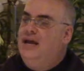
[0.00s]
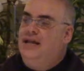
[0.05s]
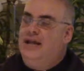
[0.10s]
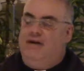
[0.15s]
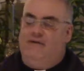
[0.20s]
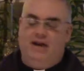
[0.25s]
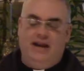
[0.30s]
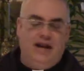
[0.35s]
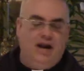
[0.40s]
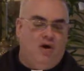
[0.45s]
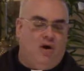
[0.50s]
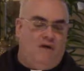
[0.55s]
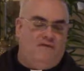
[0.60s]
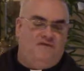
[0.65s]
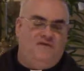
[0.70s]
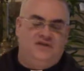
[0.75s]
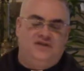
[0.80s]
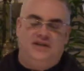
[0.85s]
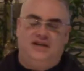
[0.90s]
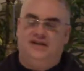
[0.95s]
They're in the
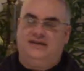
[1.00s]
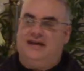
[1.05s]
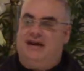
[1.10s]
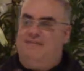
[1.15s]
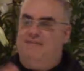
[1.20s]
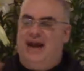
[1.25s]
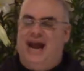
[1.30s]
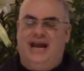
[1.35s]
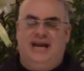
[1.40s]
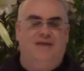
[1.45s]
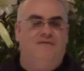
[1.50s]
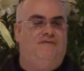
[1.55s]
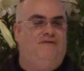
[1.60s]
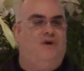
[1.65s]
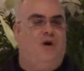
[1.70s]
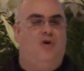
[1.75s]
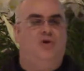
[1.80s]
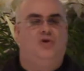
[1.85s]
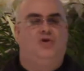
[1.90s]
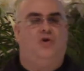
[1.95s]
offices, they're making
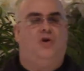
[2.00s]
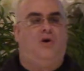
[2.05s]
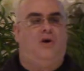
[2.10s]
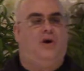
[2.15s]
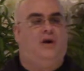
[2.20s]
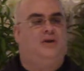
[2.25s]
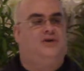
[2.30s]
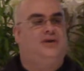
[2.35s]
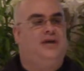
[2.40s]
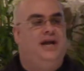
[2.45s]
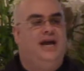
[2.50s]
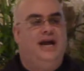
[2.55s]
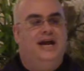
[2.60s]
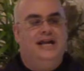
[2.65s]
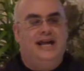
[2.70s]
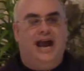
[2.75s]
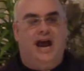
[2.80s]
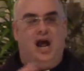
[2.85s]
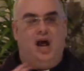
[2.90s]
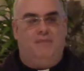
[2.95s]
phone calls,
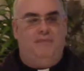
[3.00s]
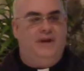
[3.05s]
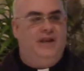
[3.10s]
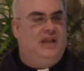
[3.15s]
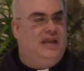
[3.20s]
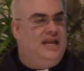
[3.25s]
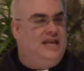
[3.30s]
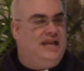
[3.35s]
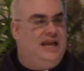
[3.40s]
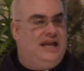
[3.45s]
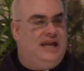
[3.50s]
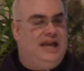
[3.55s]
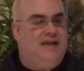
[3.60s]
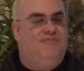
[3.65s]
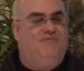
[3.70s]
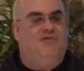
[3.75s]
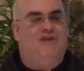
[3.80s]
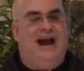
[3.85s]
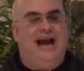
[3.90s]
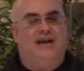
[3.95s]
they're helping Linda keep
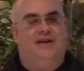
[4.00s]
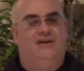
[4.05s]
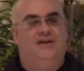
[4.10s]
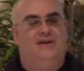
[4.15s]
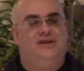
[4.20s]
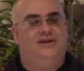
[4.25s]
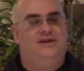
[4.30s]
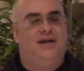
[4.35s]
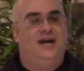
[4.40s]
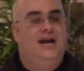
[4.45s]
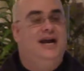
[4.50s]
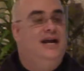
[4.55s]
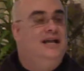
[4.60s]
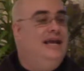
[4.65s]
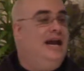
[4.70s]
records.